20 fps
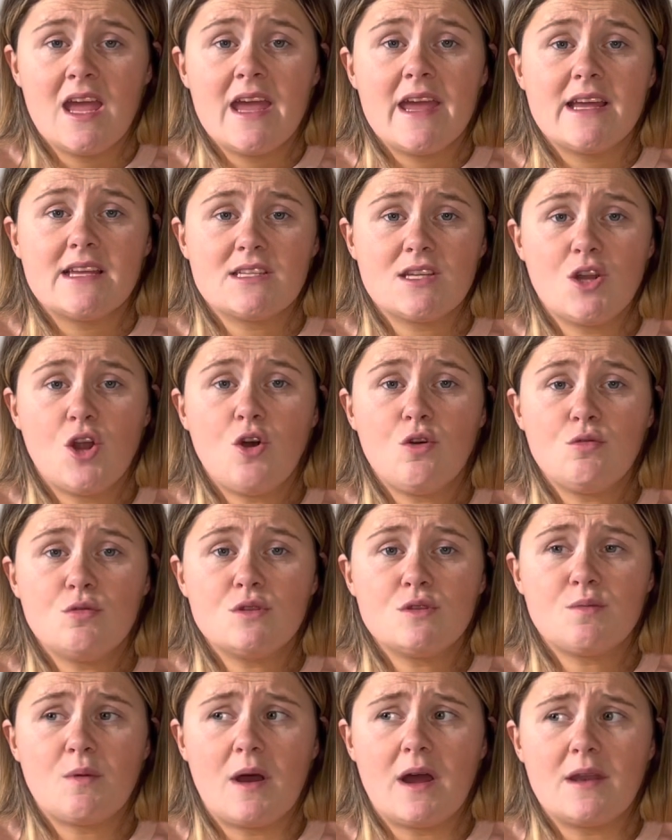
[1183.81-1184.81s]
It's an
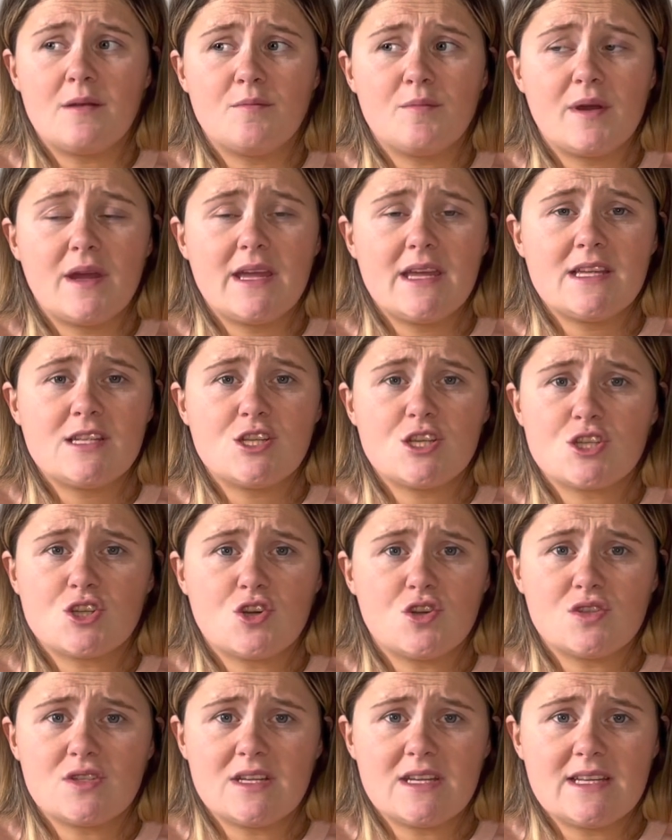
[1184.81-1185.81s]
old one, but it just
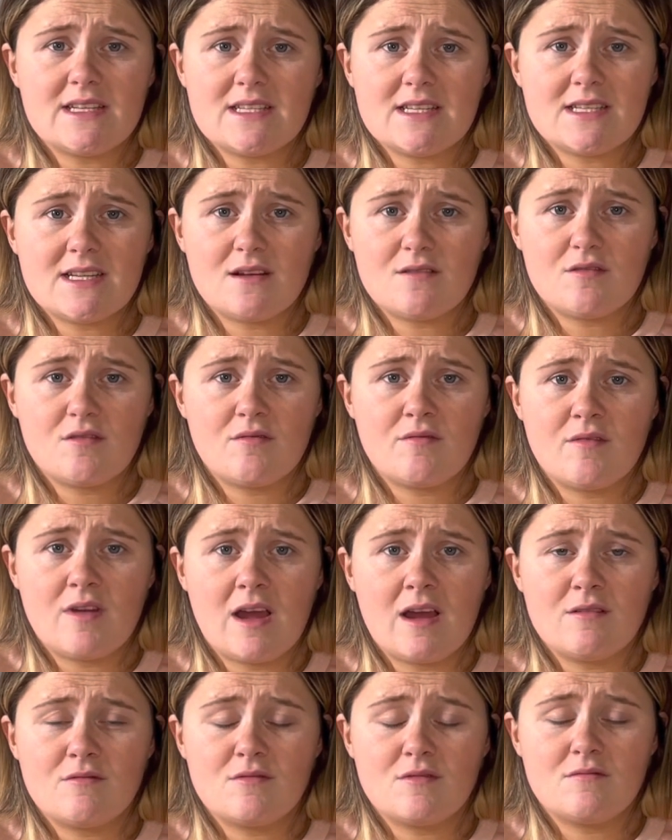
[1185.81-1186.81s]
got deleted out
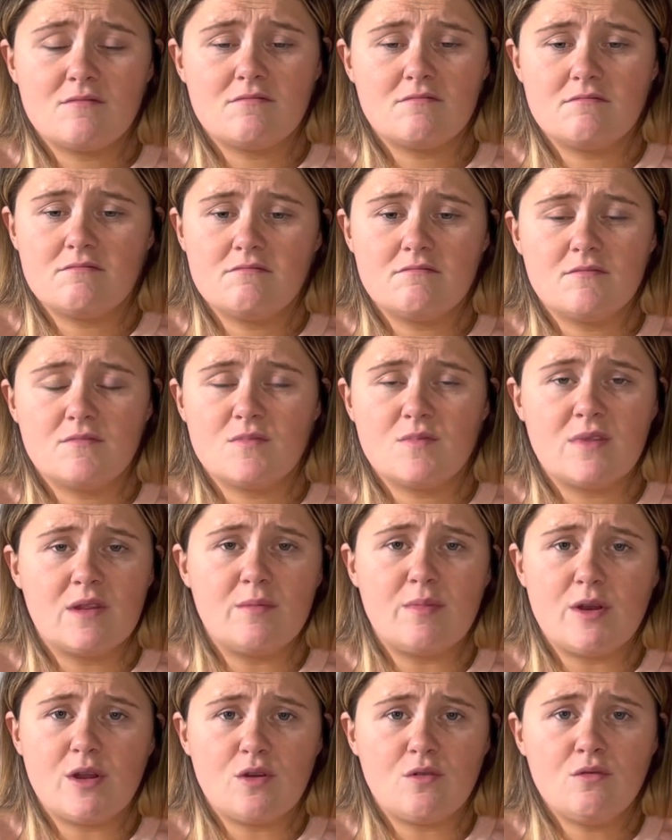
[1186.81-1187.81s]
the
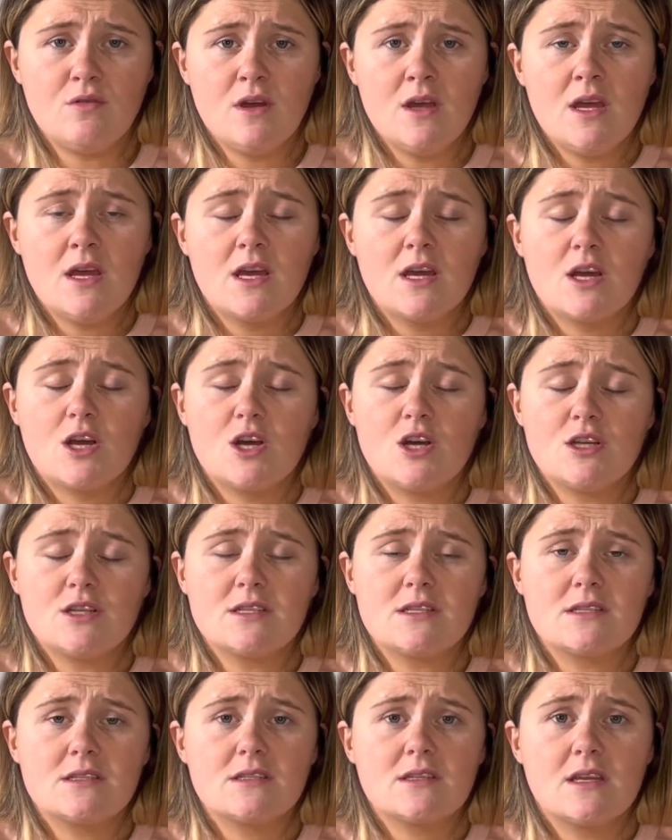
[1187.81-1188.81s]
blue,
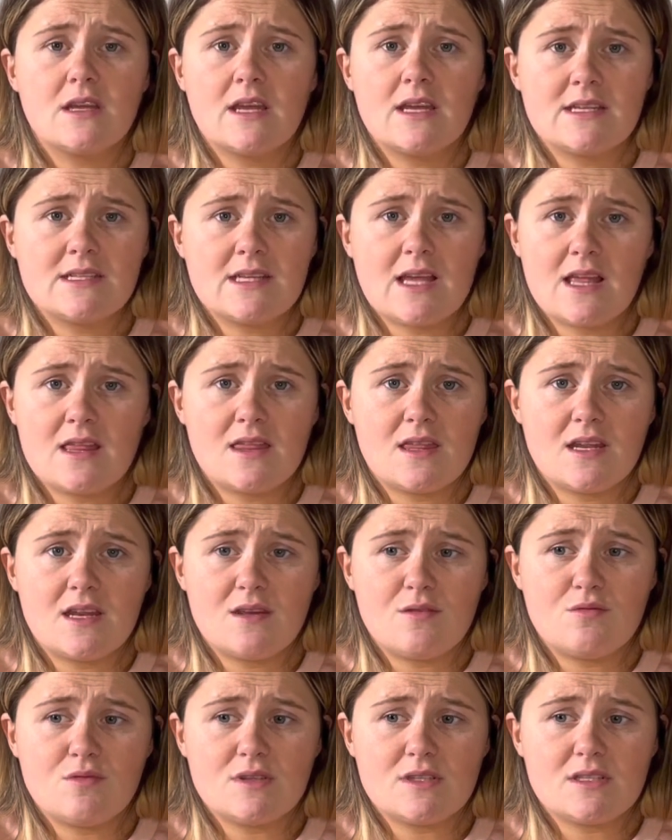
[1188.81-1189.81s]
because it said that
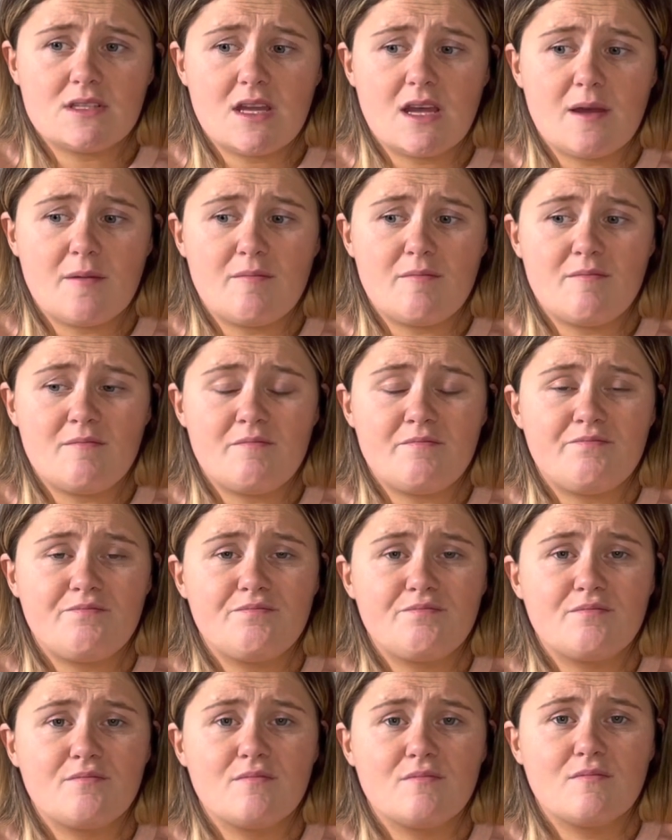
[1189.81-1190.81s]
it was a
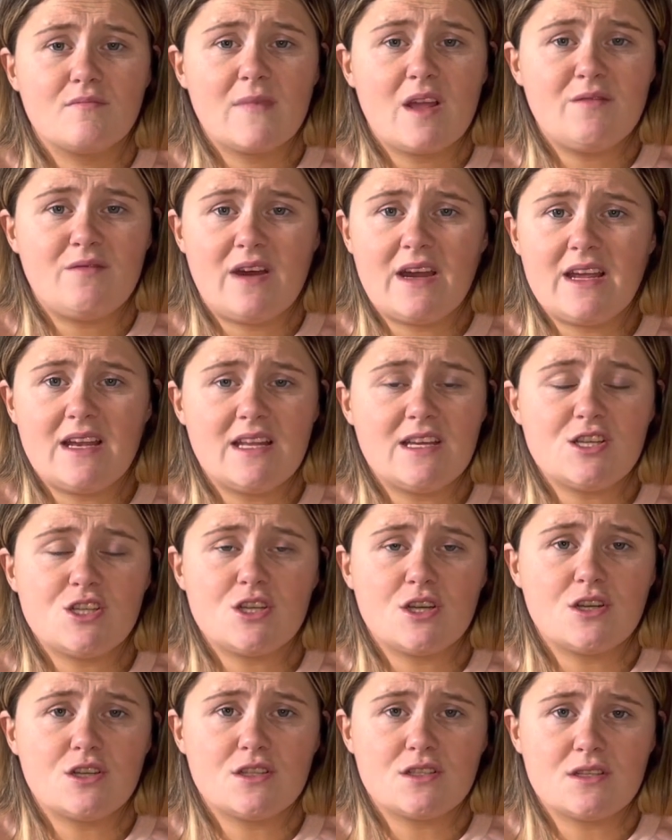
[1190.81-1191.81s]

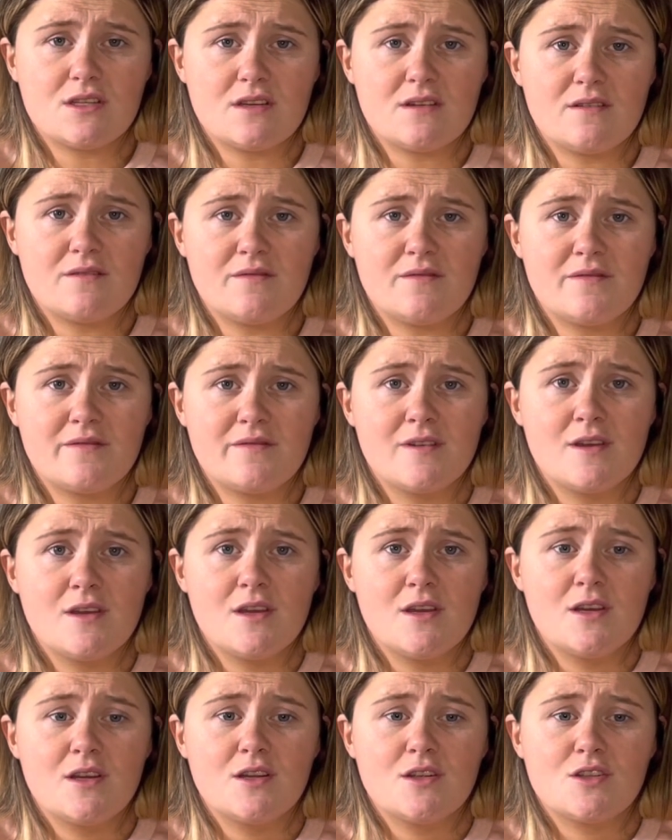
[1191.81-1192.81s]
violation because of
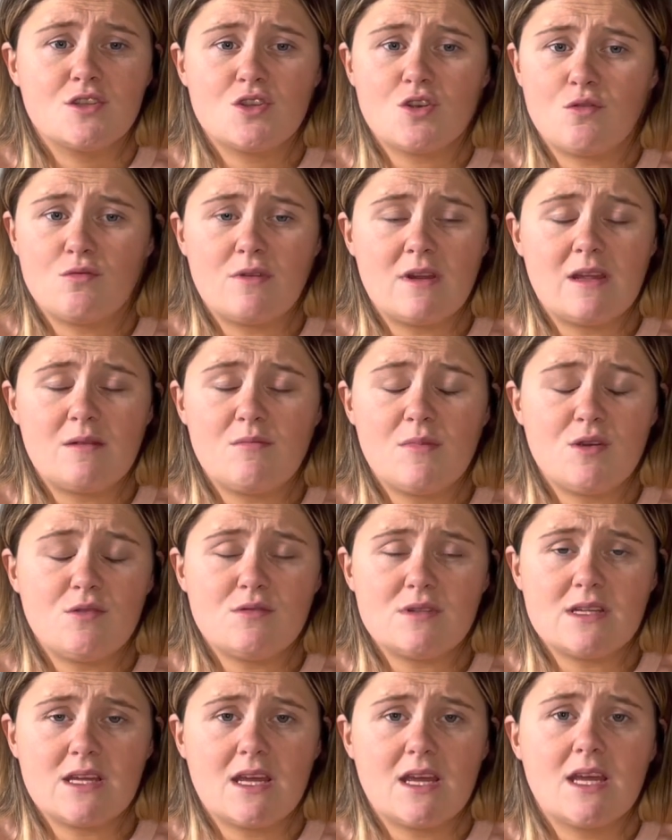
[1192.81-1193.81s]
Sony
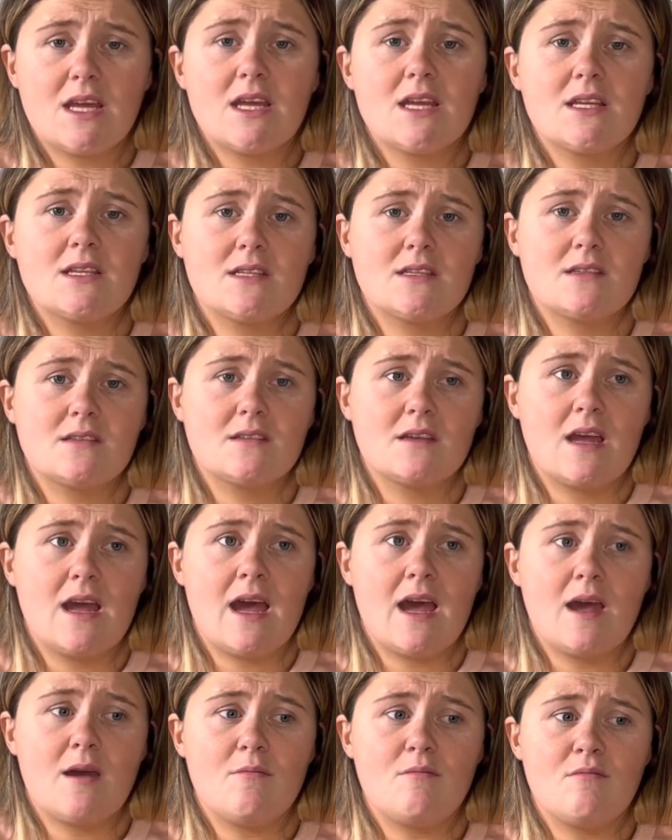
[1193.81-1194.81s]
Music's,
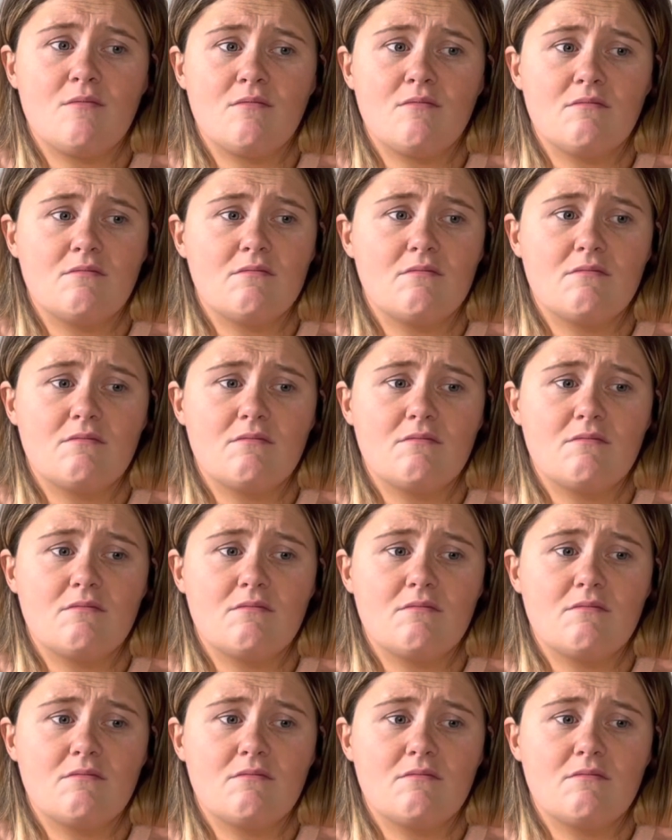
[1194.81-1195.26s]
I don't